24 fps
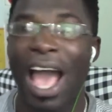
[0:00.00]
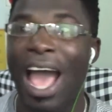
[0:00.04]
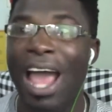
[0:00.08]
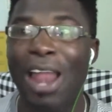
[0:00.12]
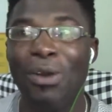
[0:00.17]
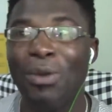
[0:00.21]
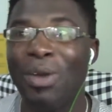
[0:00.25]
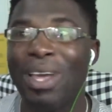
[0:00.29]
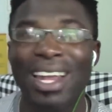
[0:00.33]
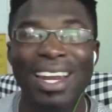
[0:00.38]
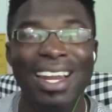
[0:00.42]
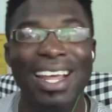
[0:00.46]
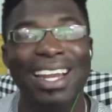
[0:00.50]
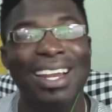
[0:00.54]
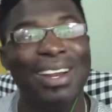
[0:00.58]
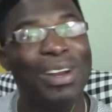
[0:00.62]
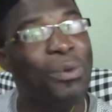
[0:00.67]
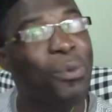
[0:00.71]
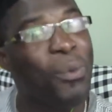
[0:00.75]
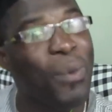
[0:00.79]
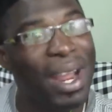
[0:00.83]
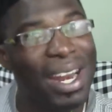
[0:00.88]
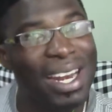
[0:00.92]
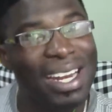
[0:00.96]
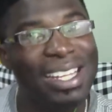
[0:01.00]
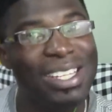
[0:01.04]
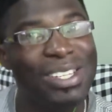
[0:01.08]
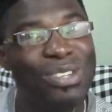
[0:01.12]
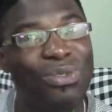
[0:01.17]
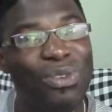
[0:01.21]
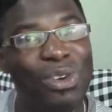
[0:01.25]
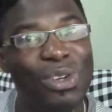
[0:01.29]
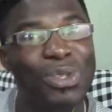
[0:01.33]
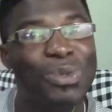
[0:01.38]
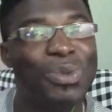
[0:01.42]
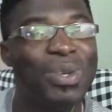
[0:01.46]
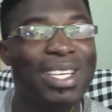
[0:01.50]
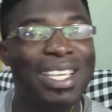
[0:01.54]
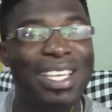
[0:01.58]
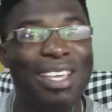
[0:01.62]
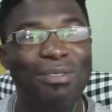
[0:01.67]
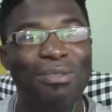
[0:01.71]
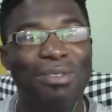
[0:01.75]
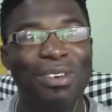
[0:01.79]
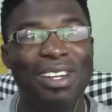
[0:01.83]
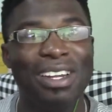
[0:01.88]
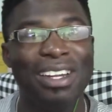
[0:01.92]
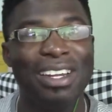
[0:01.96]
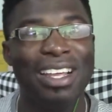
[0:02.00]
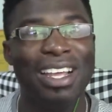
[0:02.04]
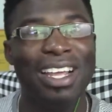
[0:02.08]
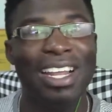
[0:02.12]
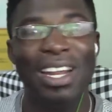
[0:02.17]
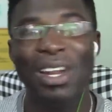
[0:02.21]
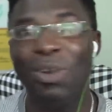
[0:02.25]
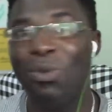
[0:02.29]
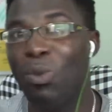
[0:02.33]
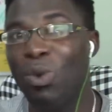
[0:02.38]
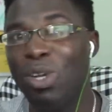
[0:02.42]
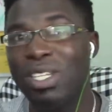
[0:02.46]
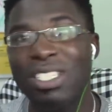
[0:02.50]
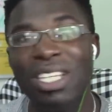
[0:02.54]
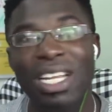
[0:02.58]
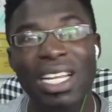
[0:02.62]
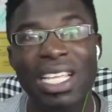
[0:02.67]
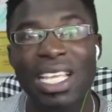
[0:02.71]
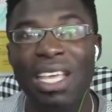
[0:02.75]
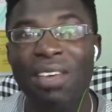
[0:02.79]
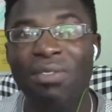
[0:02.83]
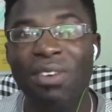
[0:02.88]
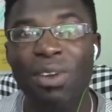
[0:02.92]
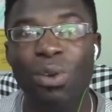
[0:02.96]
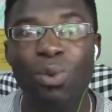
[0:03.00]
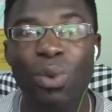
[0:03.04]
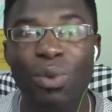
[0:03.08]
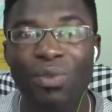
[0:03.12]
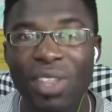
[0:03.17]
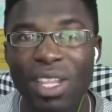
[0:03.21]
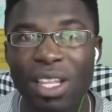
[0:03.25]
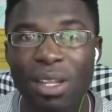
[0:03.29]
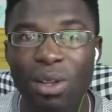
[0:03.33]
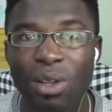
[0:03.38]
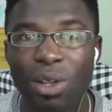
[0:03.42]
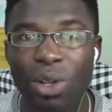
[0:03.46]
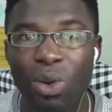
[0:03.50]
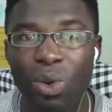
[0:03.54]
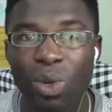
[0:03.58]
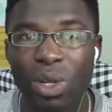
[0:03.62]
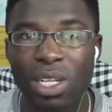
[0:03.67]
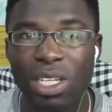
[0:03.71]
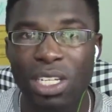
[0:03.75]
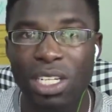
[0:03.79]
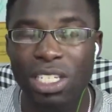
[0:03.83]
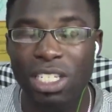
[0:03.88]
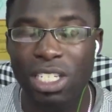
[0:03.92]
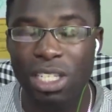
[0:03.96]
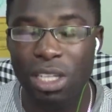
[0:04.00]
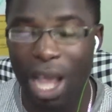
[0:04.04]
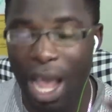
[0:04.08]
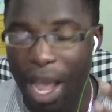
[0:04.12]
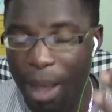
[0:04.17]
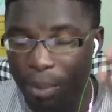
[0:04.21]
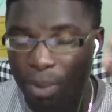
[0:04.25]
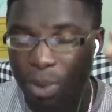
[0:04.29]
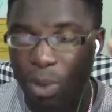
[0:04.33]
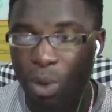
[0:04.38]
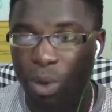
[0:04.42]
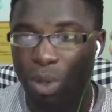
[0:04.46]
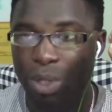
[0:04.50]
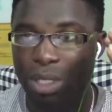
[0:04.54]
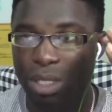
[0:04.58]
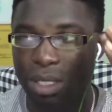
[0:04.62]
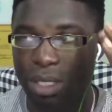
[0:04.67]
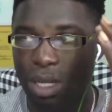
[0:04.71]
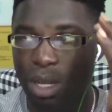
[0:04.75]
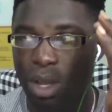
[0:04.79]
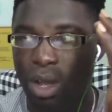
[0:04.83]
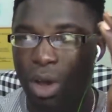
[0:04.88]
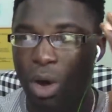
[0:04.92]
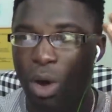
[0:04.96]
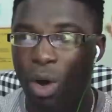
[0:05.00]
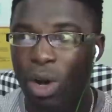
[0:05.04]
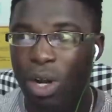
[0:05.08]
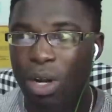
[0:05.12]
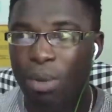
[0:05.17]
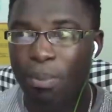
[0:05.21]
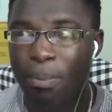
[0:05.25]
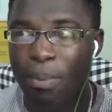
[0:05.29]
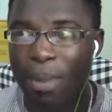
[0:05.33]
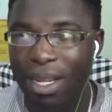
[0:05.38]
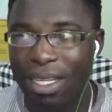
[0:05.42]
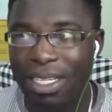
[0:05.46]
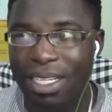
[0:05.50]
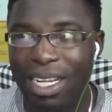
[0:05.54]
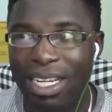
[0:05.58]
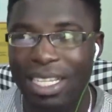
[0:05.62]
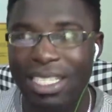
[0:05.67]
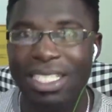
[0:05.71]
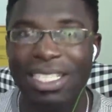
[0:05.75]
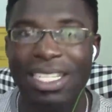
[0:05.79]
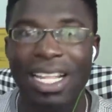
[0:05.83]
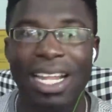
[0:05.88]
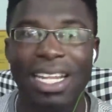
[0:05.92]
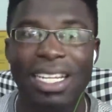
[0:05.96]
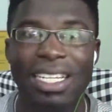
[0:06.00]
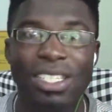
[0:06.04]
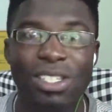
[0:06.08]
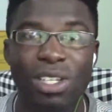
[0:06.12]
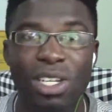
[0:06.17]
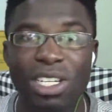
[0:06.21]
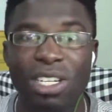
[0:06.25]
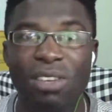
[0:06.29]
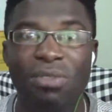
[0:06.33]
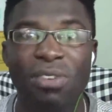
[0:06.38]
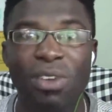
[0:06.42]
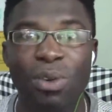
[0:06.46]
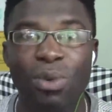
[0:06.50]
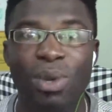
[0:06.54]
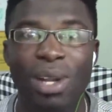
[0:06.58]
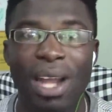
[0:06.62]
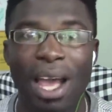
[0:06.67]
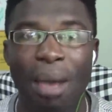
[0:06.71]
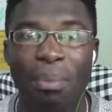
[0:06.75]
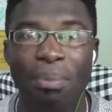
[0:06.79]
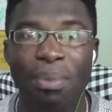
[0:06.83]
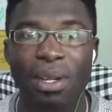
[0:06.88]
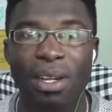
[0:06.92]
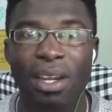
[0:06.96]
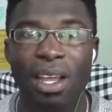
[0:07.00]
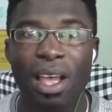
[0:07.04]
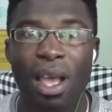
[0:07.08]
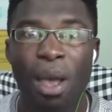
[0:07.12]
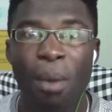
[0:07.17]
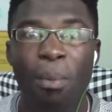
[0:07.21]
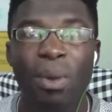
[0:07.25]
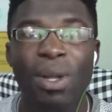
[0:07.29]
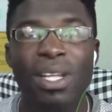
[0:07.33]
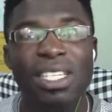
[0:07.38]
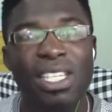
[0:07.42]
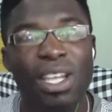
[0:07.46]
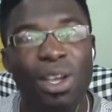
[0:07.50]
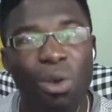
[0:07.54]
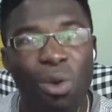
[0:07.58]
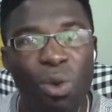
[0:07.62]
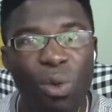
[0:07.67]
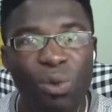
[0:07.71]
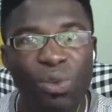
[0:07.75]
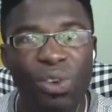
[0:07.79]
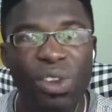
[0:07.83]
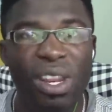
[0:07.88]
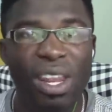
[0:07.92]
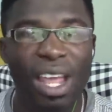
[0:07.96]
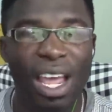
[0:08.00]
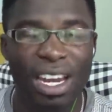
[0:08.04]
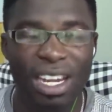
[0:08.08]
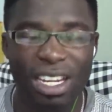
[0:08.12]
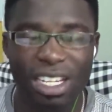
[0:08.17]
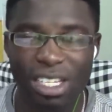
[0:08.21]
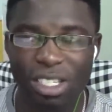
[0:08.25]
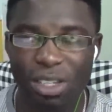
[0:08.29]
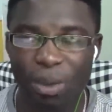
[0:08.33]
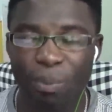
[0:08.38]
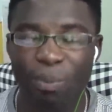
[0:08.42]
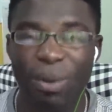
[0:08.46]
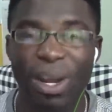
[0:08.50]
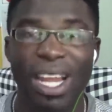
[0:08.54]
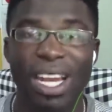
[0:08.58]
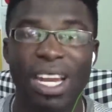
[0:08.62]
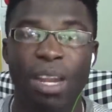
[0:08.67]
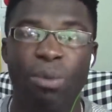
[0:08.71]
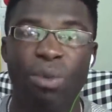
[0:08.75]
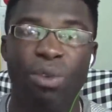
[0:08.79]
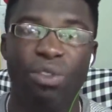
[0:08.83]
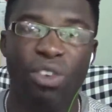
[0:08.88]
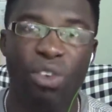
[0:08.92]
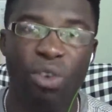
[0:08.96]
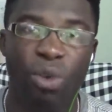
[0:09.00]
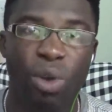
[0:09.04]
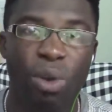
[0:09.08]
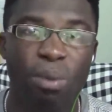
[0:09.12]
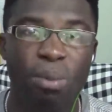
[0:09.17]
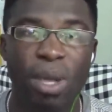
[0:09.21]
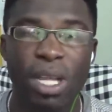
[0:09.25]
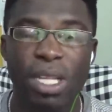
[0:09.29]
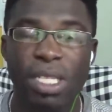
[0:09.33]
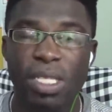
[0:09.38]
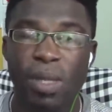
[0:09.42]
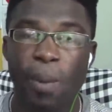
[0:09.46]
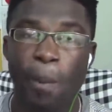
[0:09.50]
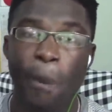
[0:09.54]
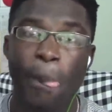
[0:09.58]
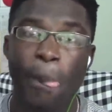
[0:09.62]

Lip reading: And look at that, when these funds were given, ones not given within notice and notes or the mentality that such a thing would happen. But it's a good thing that they supplied them with equipment,